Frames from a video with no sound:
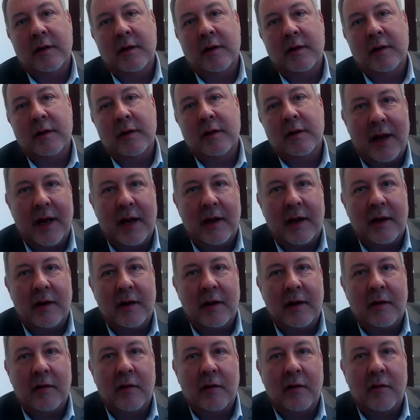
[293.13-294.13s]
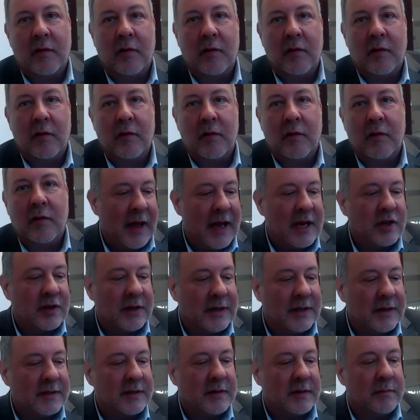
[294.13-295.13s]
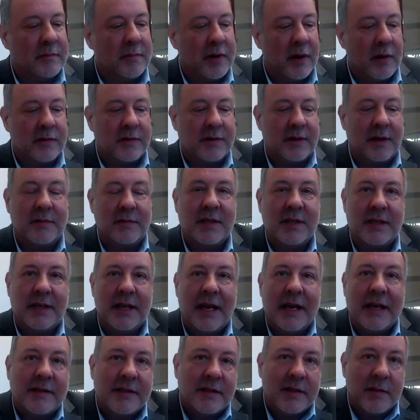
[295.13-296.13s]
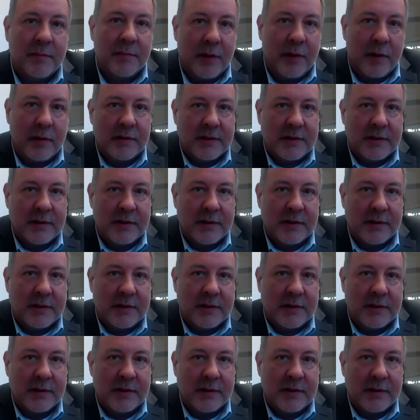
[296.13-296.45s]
to the 2020 Creative Aging Symposium.